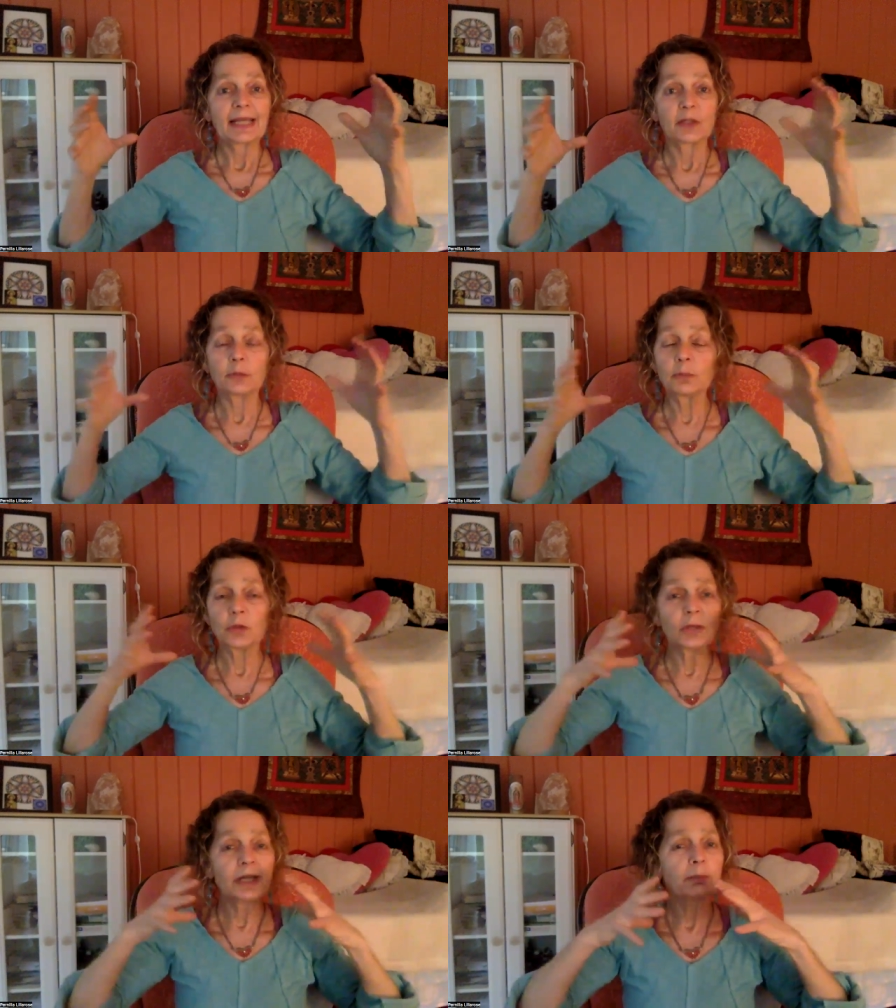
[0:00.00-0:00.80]
you
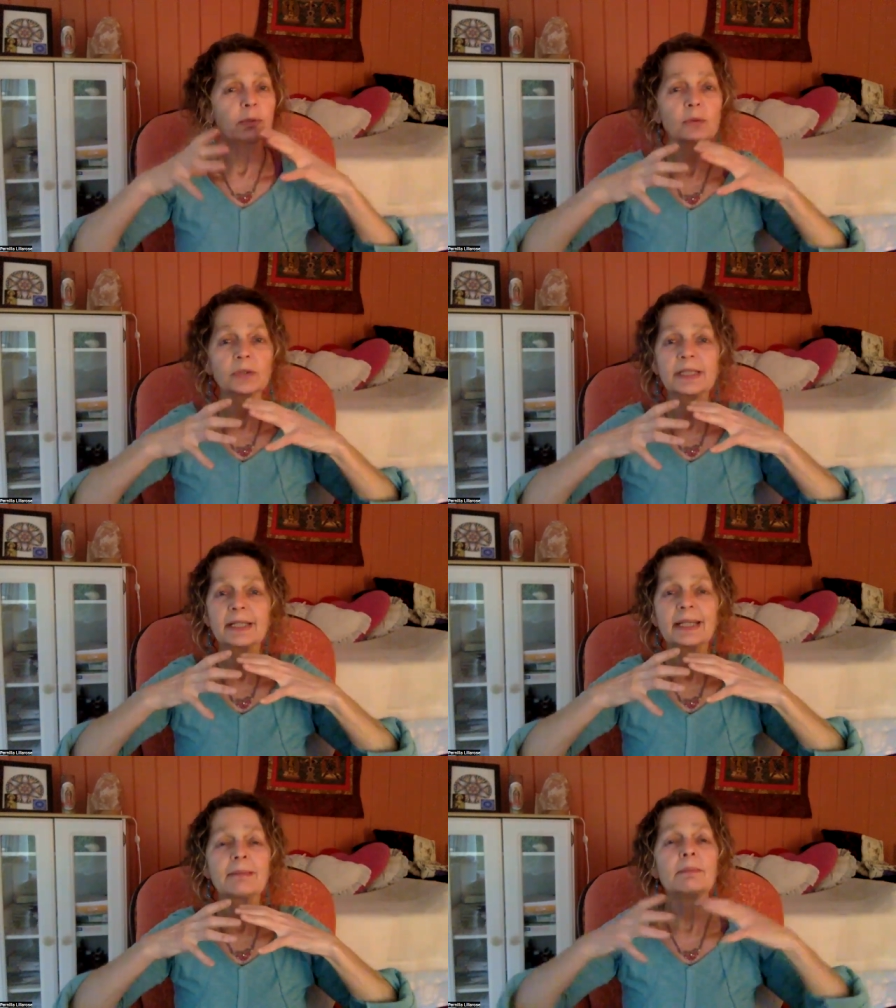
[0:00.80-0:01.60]
you get pulled
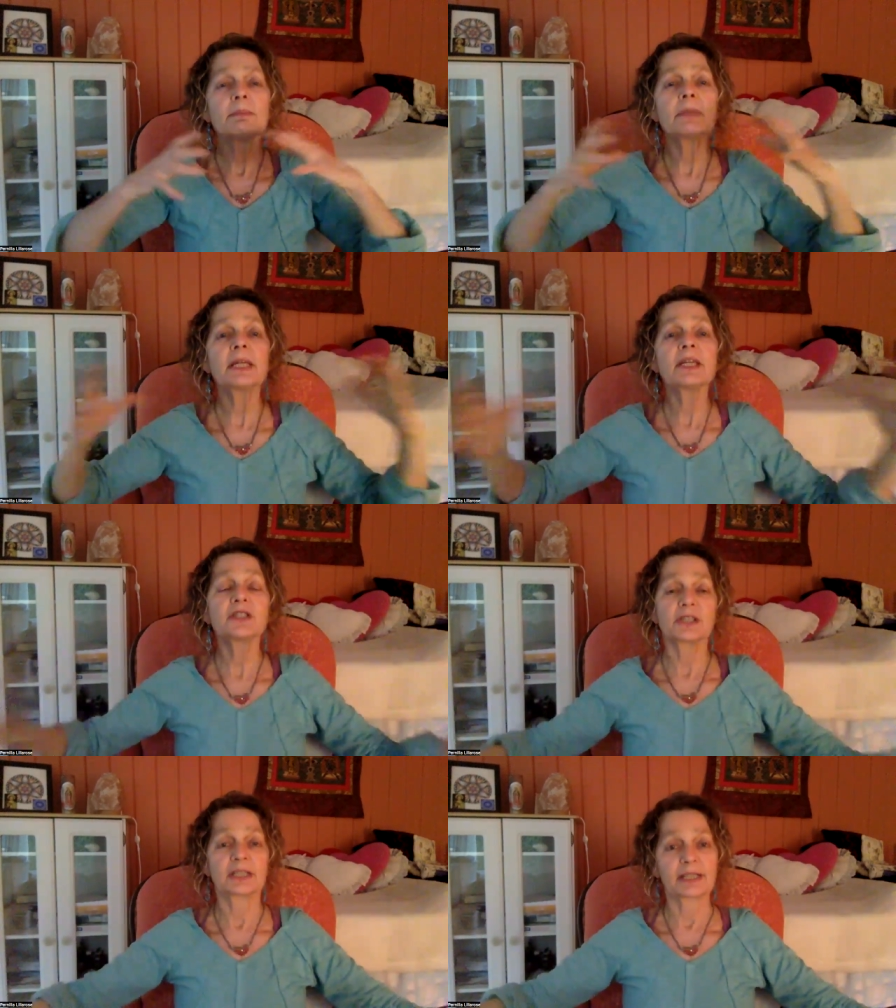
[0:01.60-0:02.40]
in
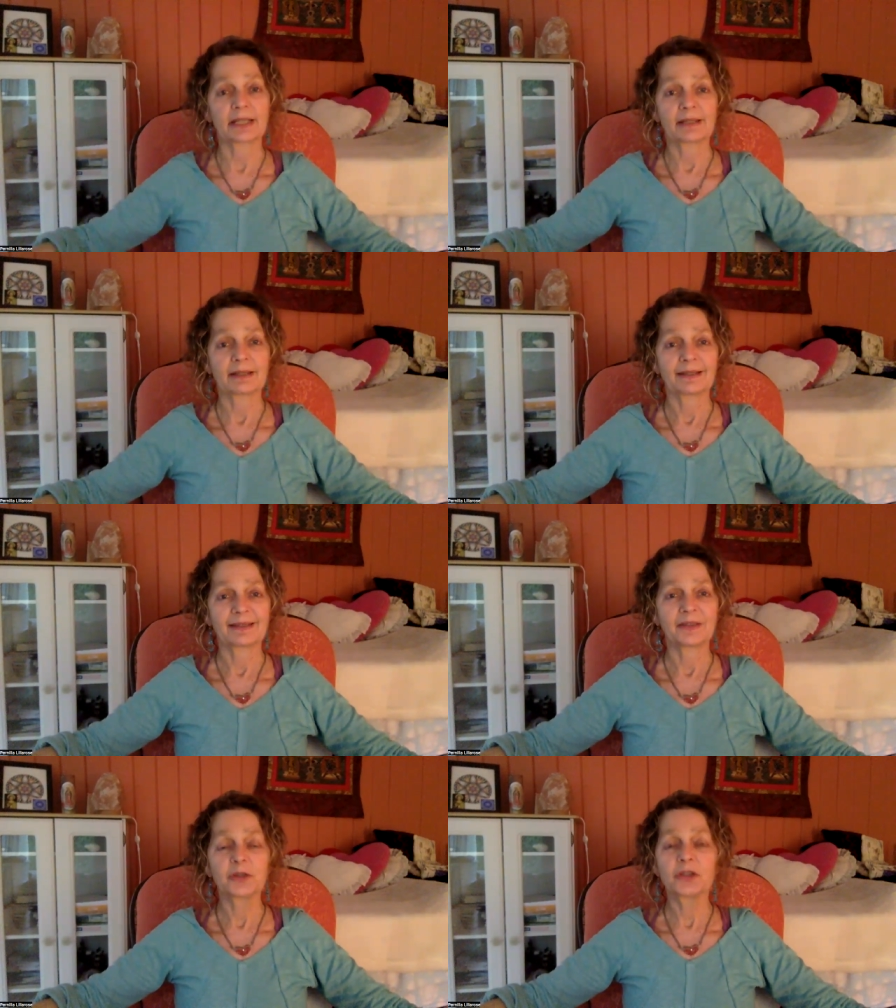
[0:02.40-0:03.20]
immediately.
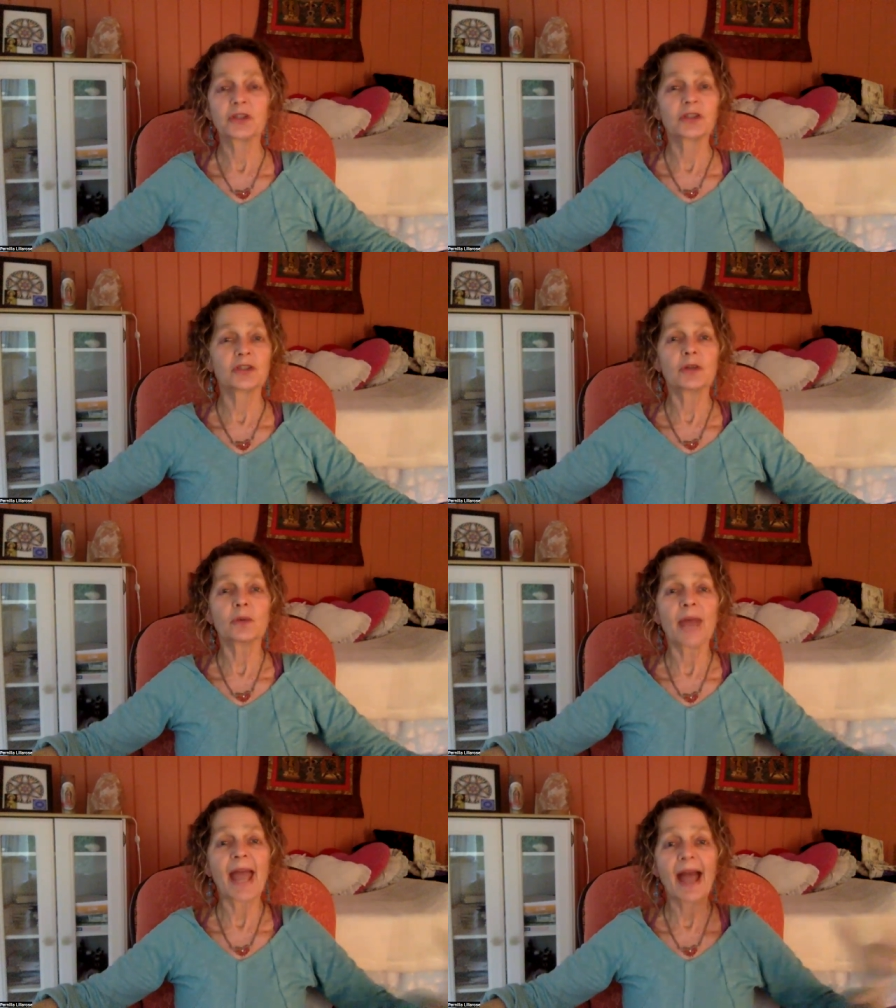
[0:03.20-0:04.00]
You just
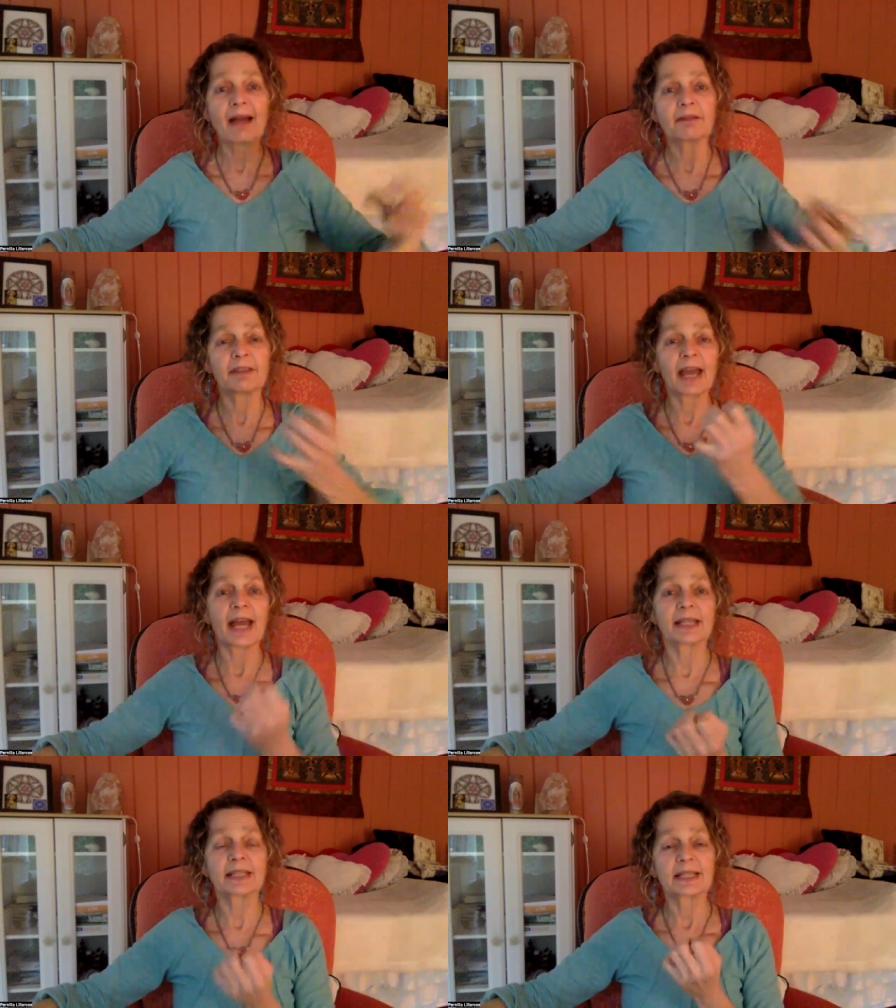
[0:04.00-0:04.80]
don't have
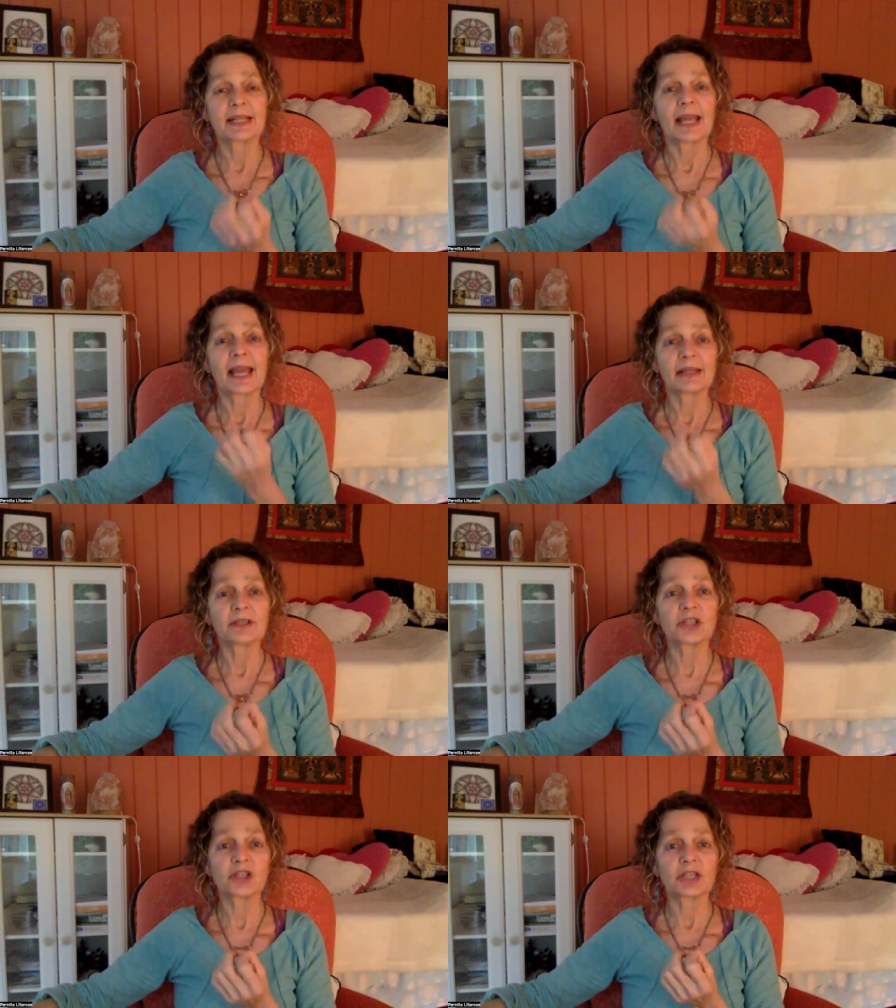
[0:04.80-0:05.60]
that
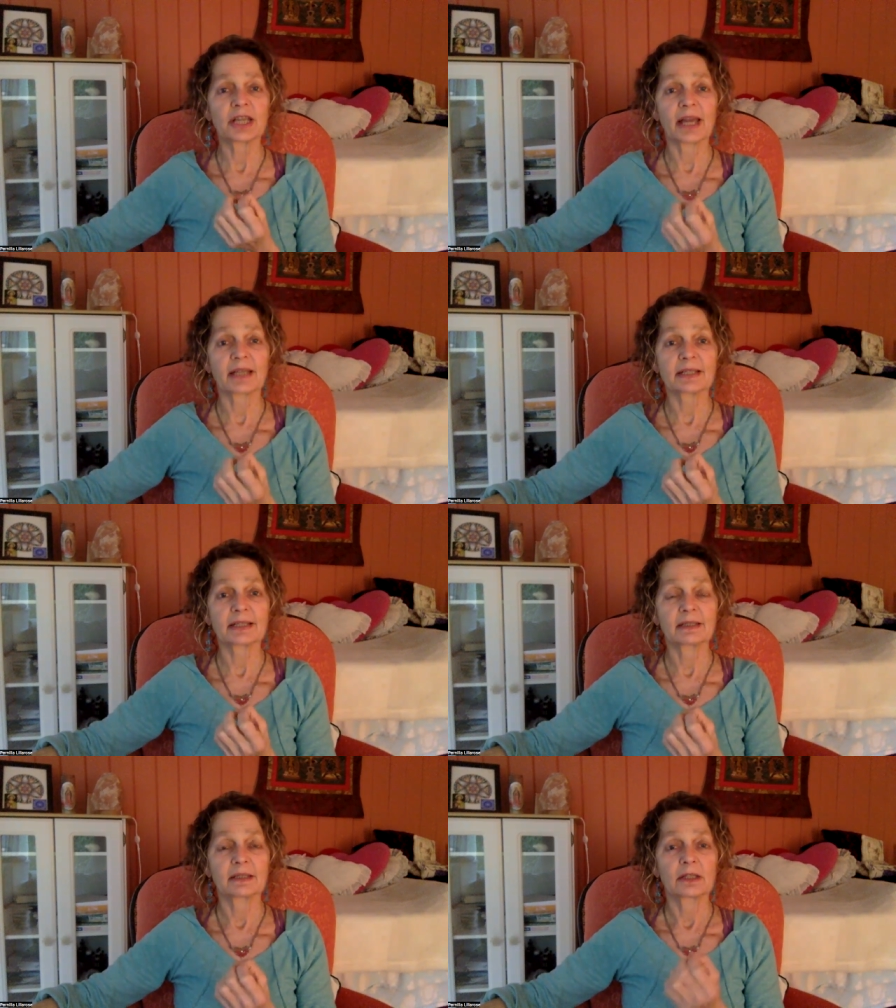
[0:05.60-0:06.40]
energy yet
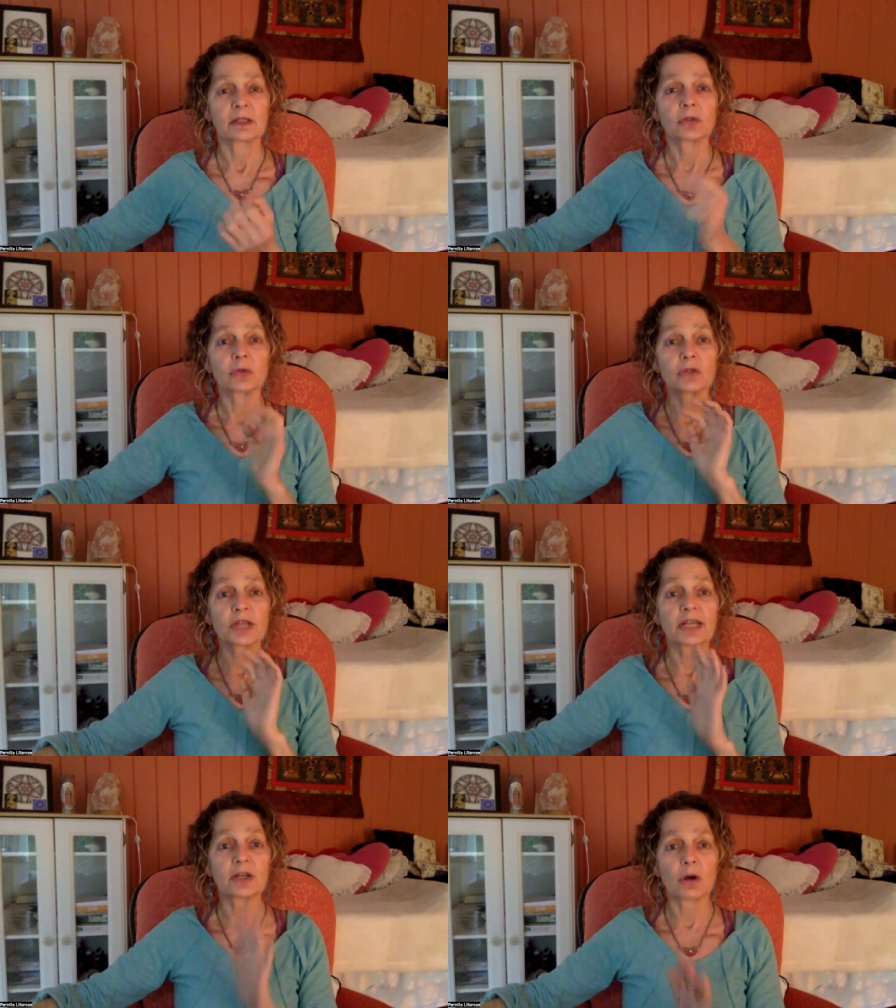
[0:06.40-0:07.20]
to
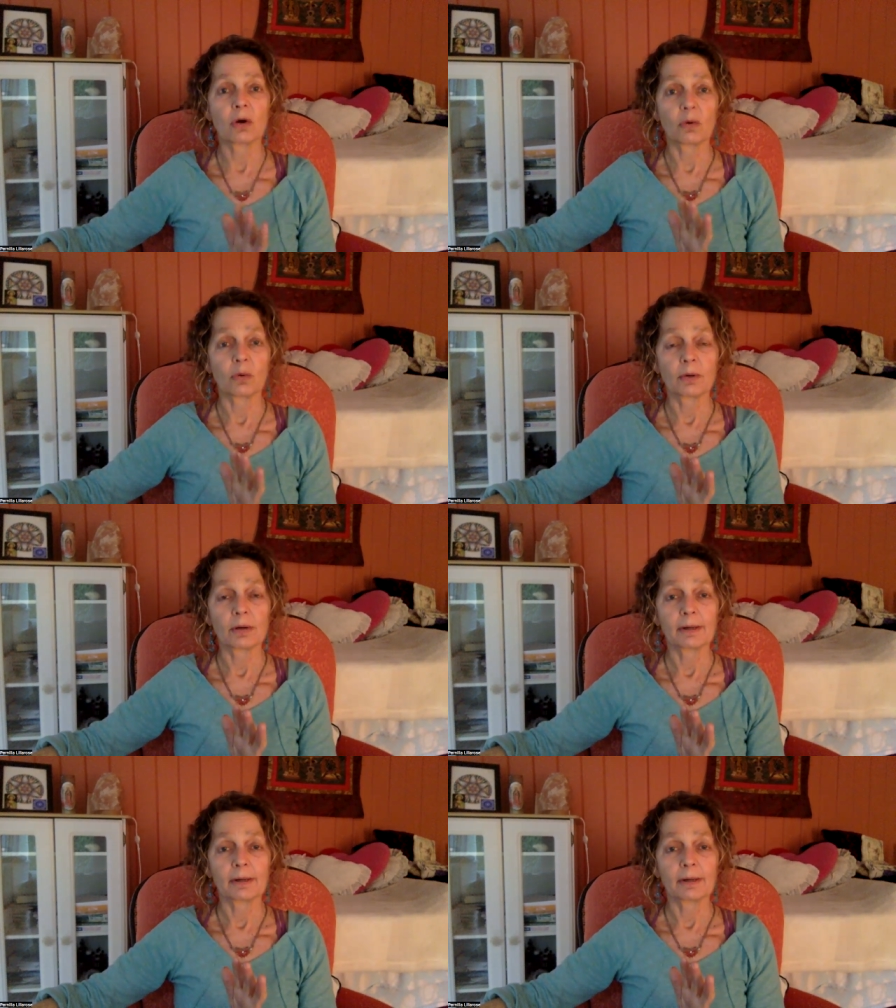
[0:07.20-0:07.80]
say no.